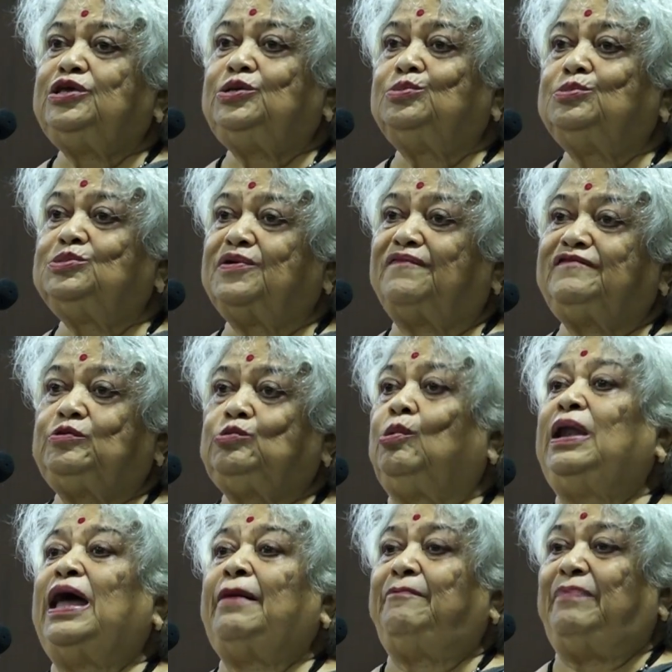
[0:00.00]
use of
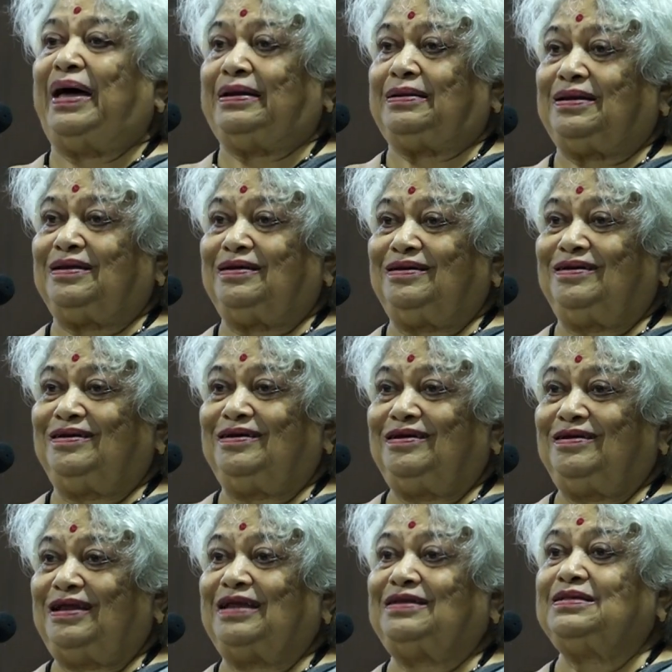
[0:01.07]
tulapat,
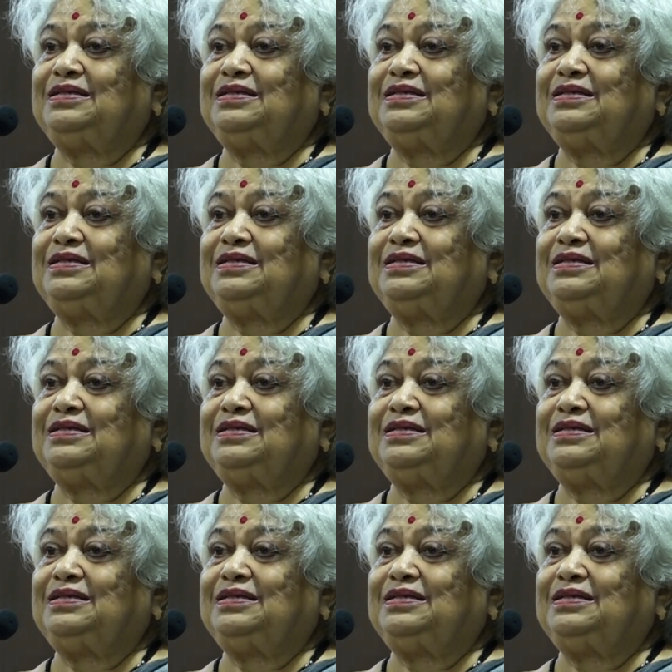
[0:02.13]
that